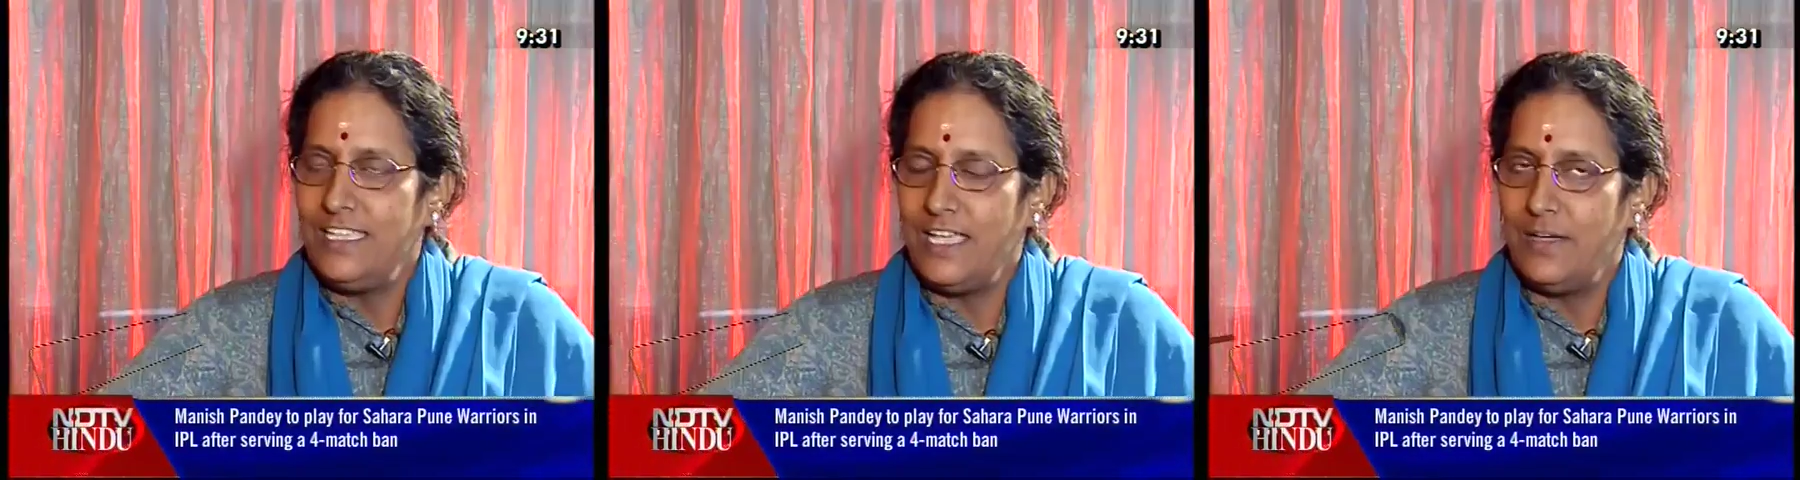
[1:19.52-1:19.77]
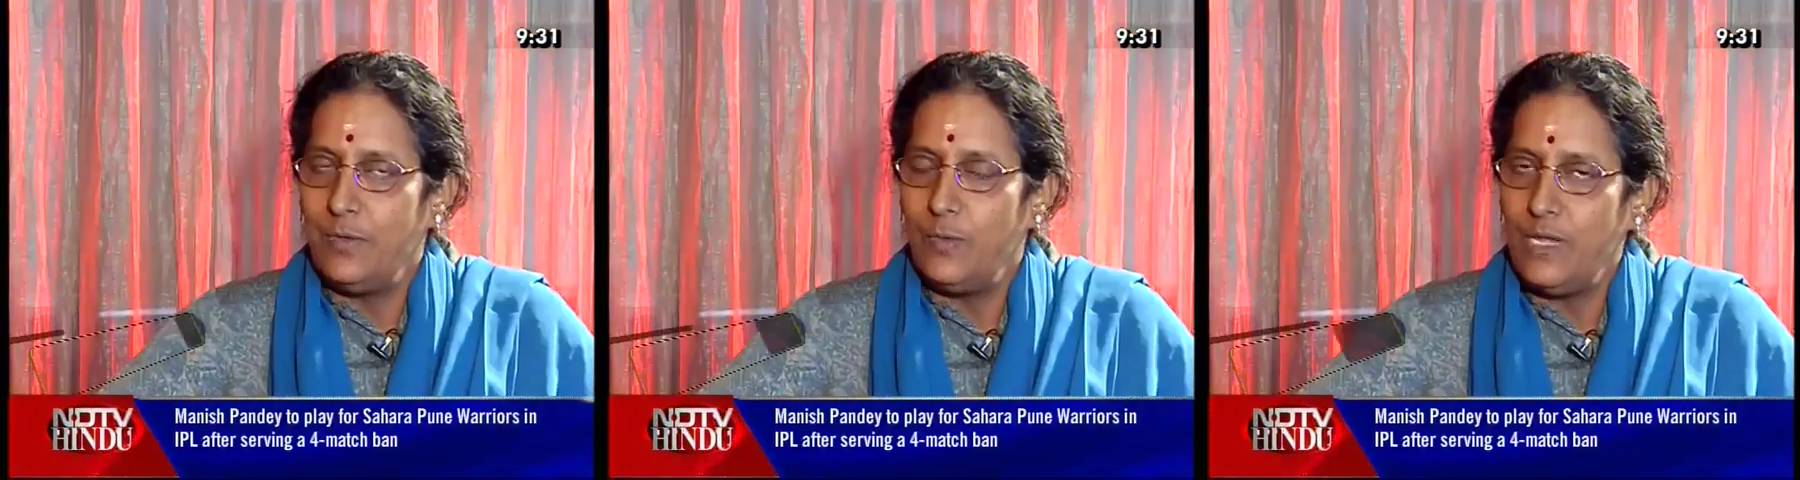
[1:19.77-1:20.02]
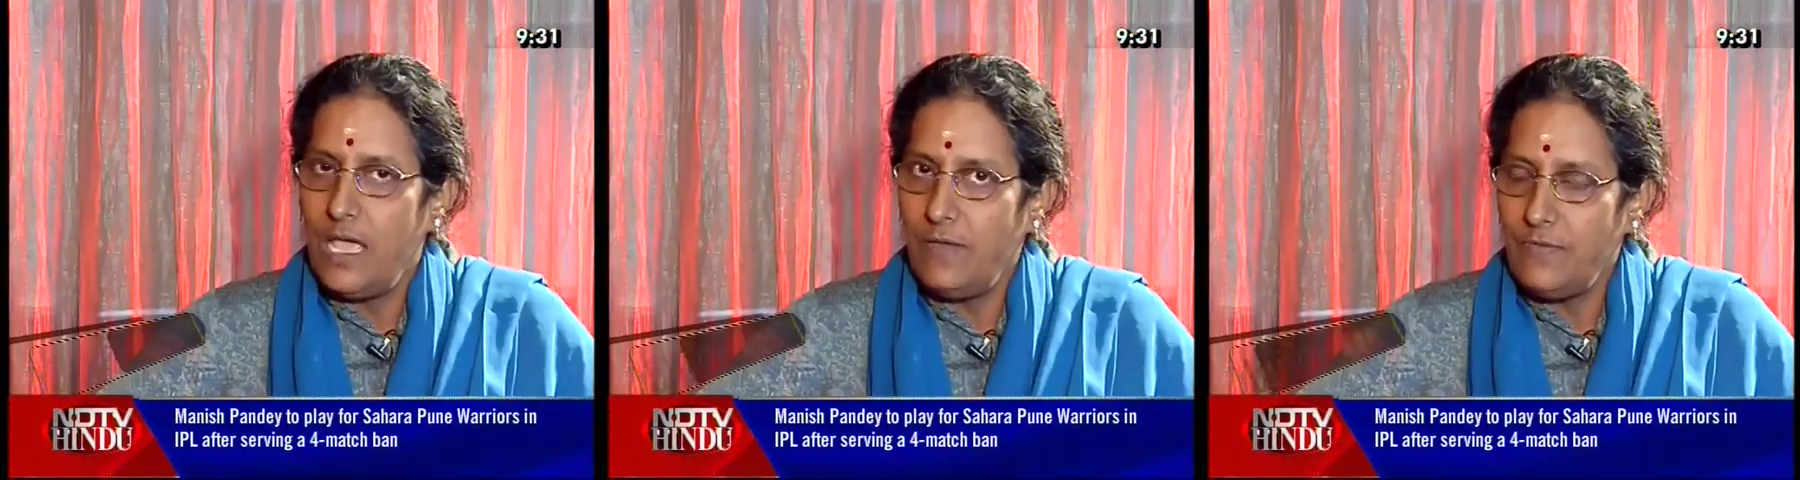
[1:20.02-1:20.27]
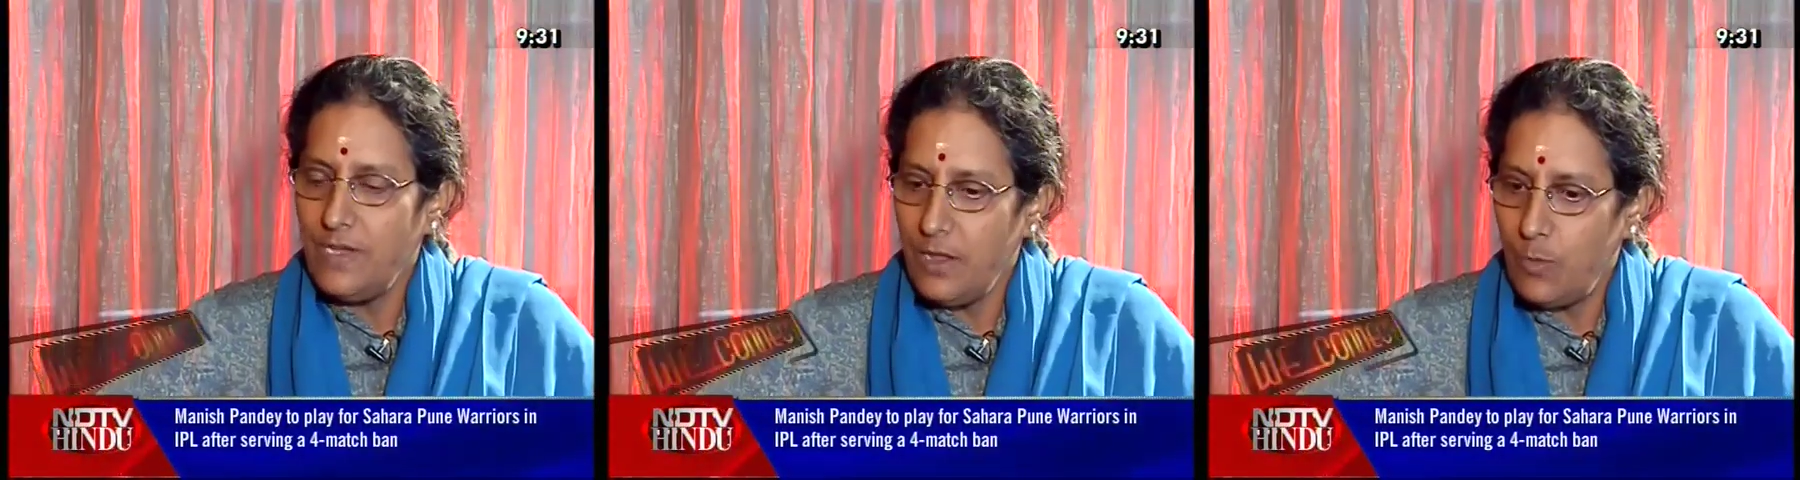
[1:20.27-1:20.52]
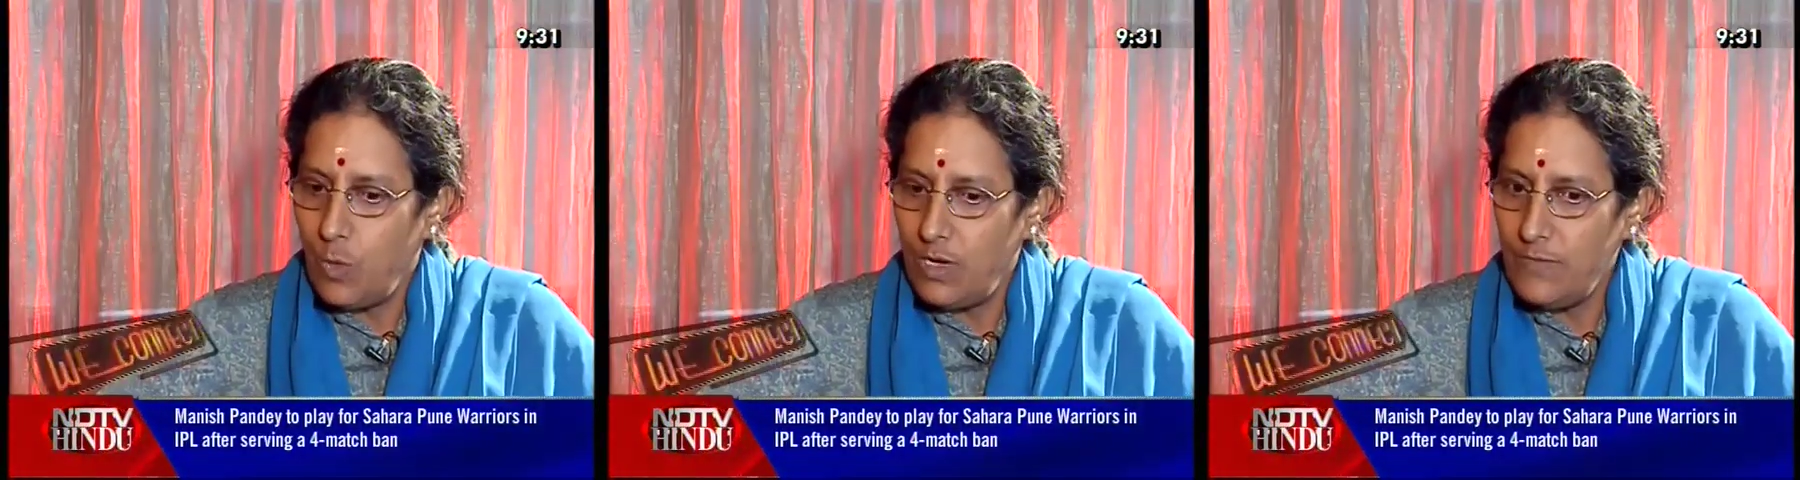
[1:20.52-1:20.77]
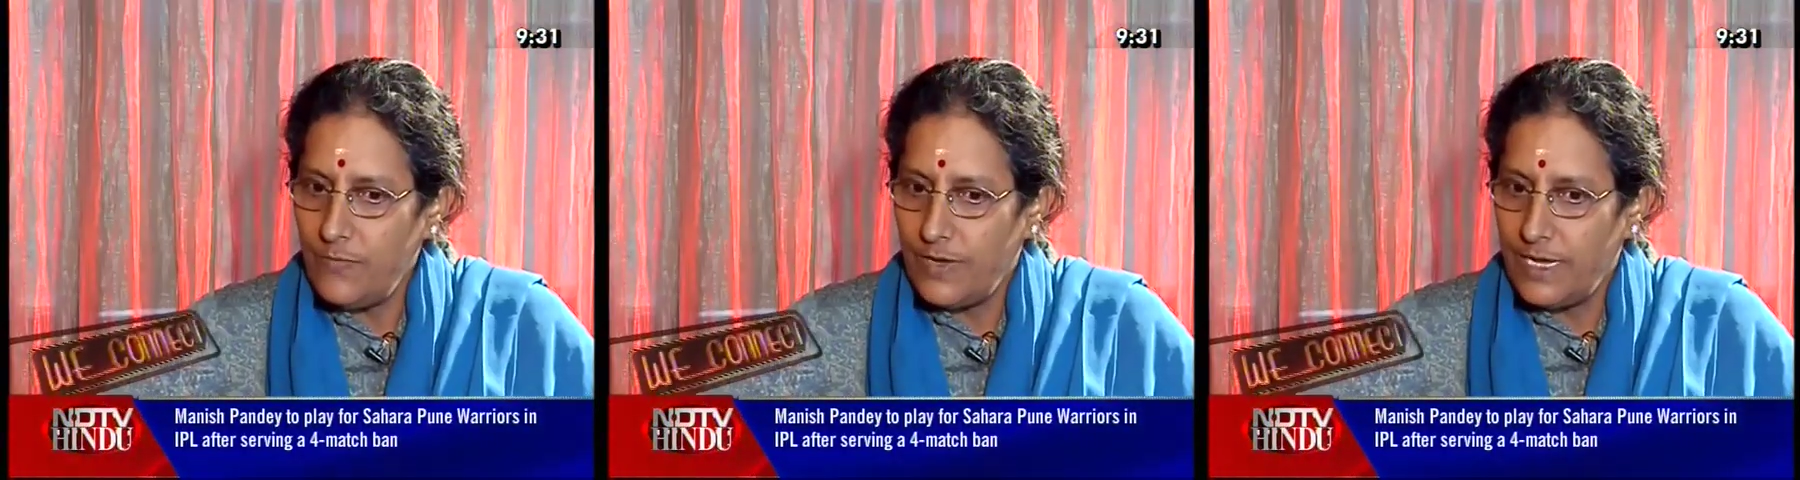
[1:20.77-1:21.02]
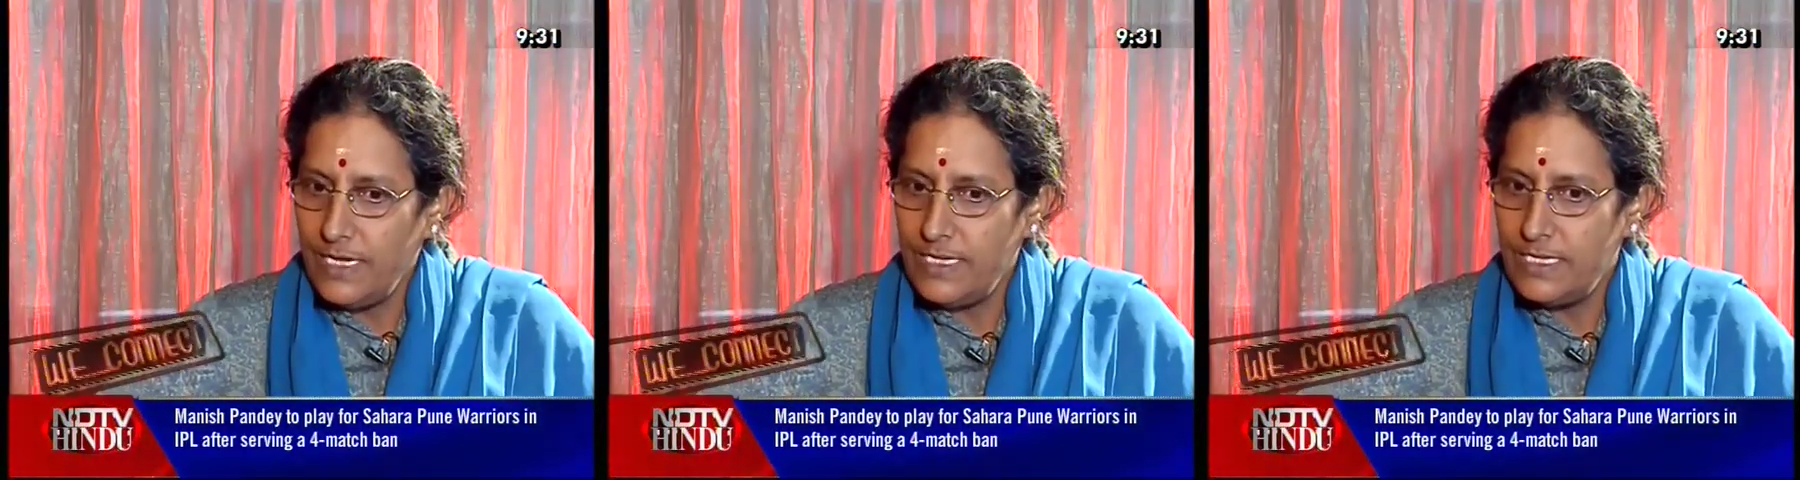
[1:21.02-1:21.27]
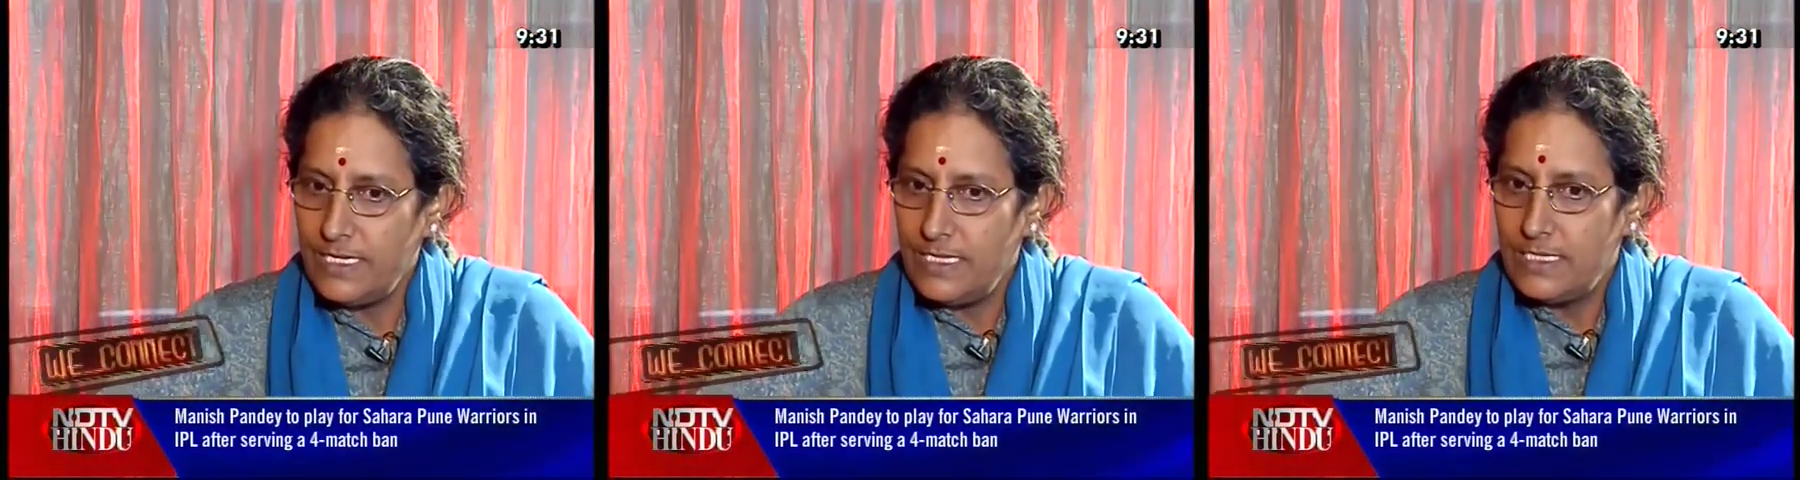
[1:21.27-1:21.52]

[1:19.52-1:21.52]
Yeah, when after I qualified,